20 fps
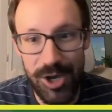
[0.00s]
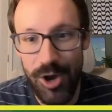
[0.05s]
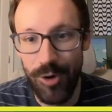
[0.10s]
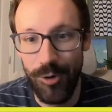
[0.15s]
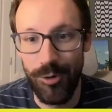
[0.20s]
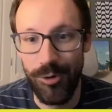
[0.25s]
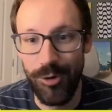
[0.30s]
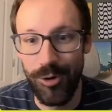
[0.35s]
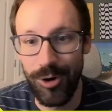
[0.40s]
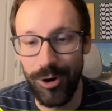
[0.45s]

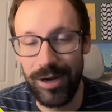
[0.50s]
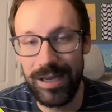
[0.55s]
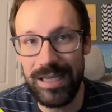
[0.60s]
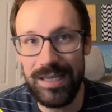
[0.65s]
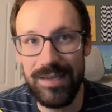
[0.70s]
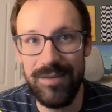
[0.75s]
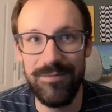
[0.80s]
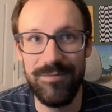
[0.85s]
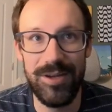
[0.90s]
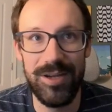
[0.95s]
or
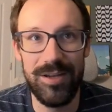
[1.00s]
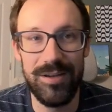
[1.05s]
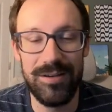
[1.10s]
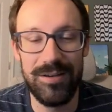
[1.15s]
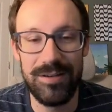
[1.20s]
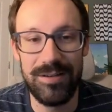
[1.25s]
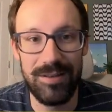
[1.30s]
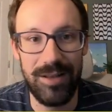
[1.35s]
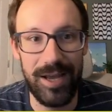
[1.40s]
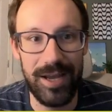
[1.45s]

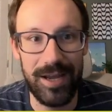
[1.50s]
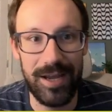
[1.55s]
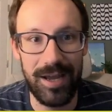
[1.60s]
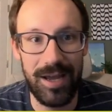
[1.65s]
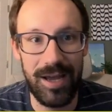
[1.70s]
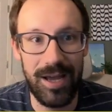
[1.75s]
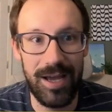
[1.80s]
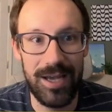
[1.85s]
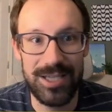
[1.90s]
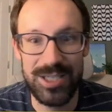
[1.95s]
even like
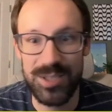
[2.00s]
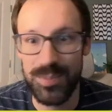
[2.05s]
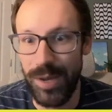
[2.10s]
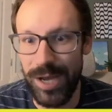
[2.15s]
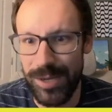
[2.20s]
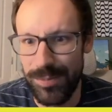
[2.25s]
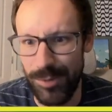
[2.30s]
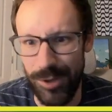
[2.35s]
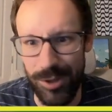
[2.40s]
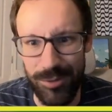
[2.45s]

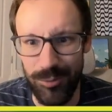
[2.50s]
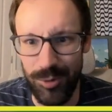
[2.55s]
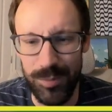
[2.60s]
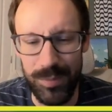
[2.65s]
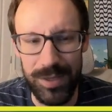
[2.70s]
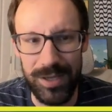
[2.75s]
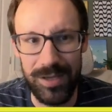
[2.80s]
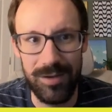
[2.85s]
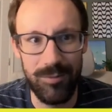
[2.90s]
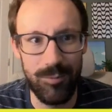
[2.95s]
Spikemuth would
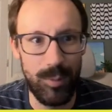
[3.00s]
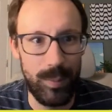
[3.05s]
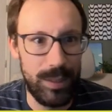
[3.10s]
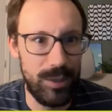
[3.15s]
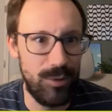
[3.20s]
be